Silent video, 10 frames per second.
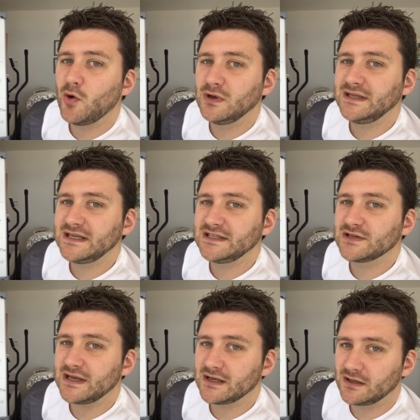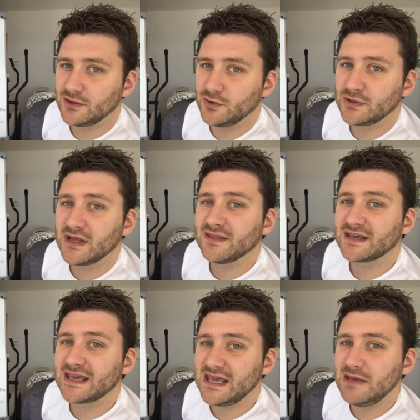only need to include the
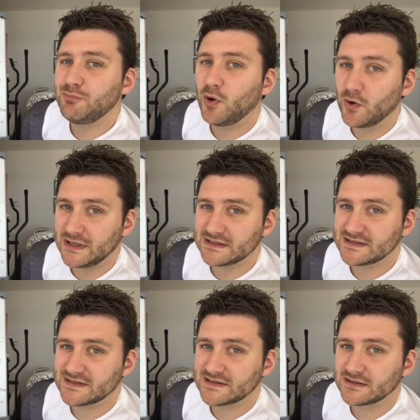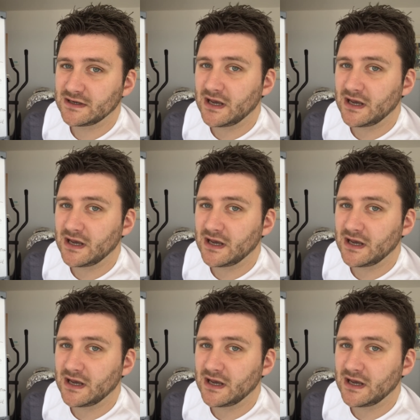key points.